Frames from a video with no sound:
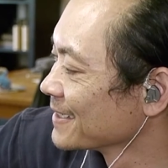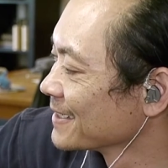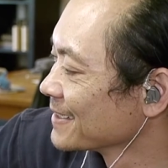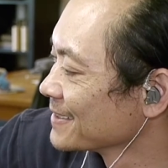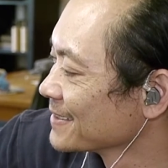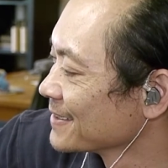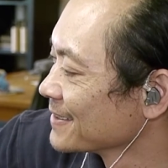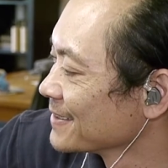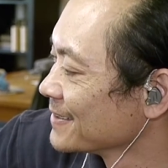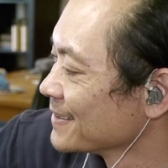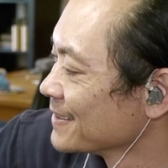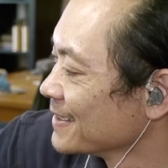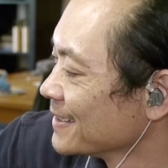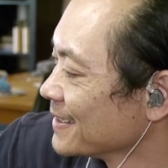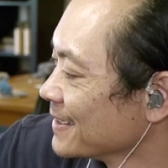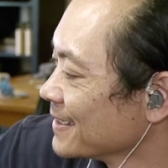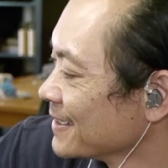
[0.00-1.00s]
So
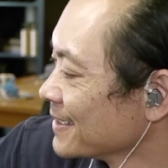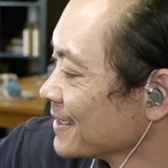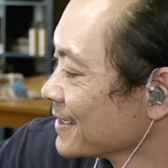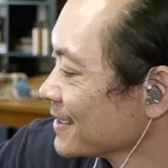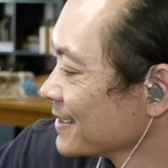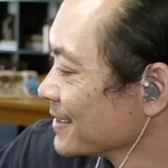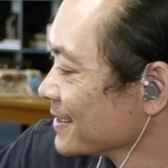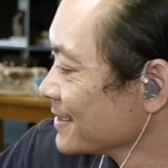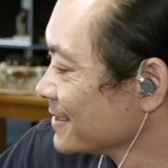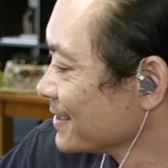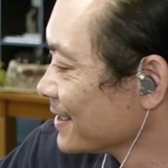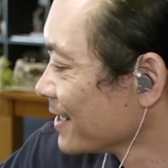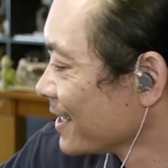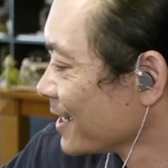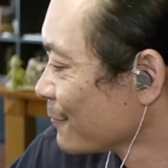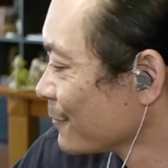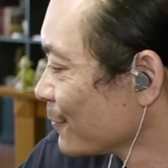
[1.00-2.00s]
good.
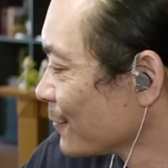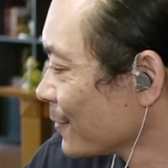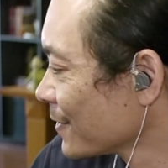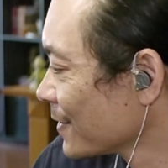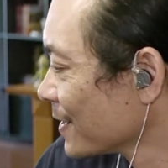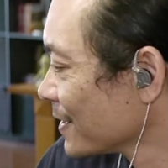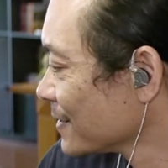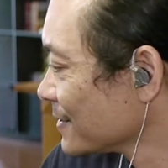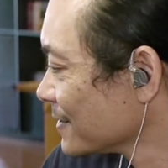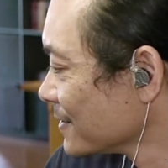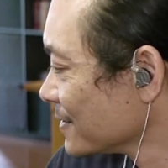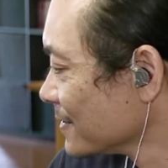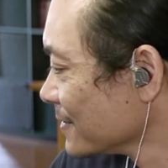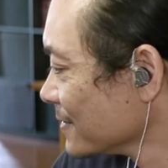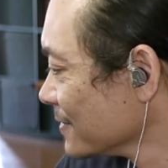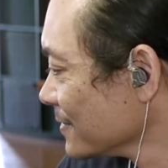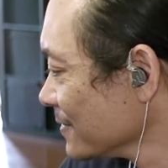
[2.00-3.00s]
Happy birthday to
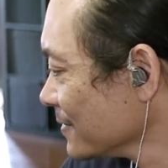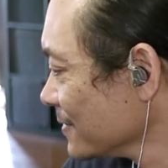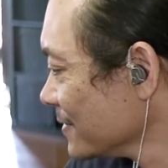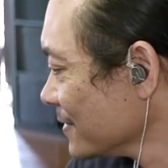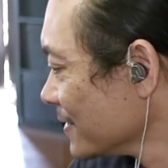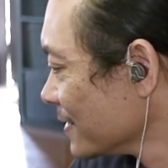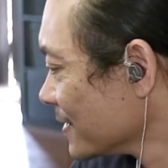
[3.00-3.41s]
you.